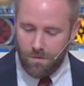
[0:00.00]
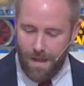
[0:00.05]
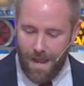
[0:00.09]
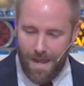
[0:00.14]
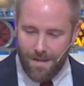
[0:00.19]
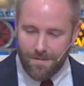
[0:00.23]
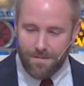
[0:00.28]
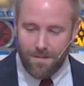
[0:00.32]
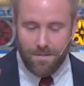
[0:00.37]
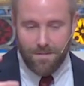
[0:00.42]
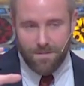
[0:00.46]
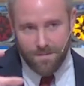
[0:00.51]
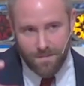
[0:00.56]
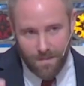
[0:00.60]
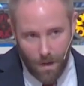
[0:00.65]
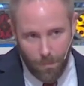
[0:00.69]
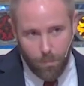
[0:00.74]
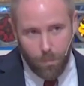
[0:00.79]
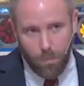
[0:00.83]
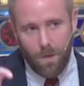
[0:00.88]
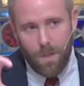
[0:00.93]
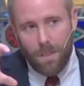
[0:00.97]
as
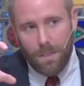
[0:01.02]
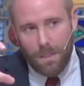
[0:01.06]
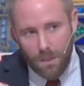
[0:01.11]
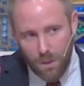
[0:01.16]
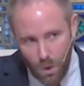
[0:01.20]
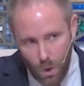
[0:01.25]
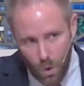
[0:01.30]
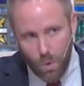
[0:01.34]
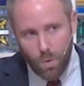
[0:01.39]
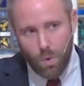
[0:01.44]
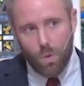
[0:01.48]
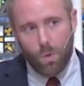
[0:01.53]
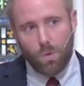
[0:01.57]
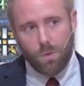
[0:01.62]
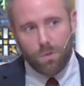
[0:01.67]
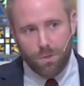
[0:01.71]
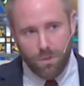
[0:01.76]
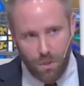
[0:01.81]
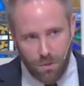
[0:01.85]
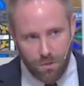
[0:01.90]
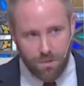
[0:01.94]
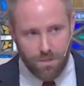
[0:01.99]
separate local
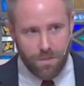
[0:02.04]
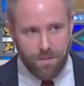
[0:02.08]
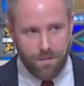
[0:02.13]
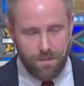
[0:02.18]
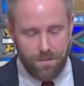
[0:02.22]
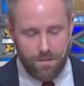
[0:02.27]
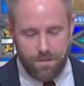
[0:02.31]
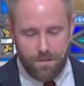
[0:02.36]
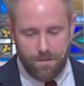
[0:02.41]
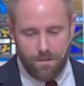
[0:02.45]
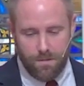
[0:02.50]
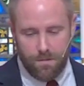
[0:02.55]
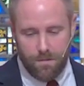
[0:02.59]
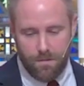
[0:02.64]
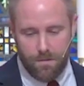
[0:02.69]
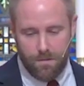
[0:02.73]
churches.